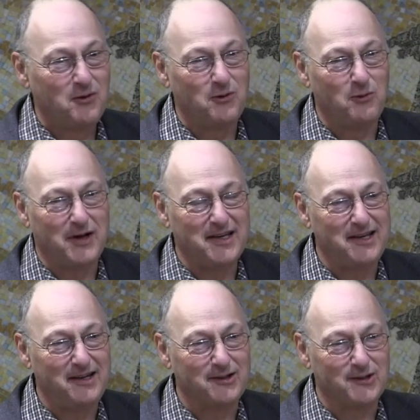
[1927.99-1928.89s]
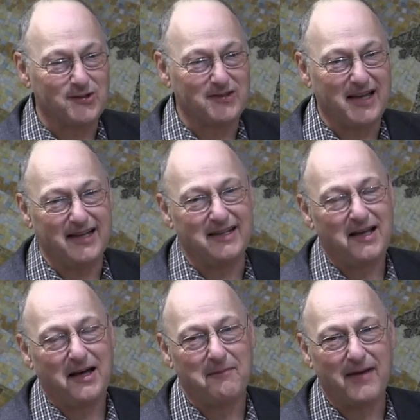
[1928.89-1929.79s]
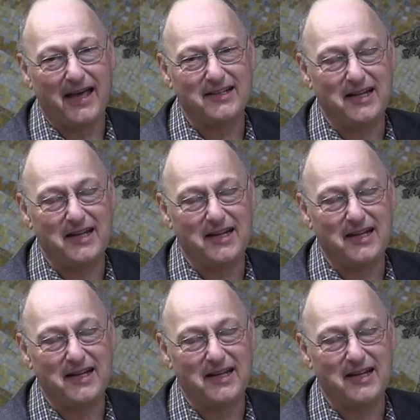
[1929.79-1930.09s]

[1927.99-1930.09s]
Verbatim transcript: who when he hears that a man